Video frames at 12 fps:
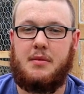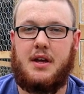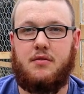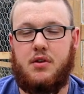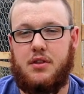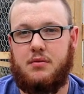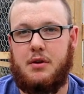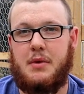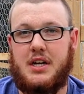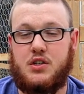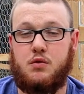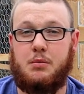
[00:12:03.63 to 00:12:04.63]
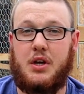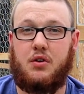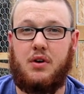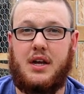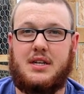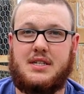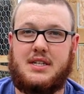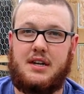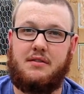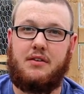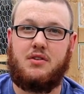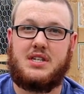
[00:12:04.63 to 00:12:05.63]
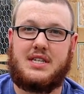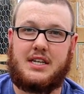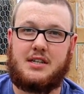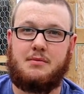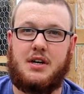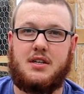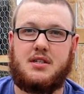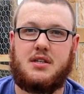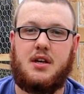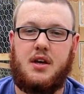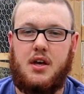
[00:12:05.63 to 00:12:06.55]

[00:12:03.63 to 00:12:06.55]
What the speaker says: me every 3 months would be great, instead of every 6 months,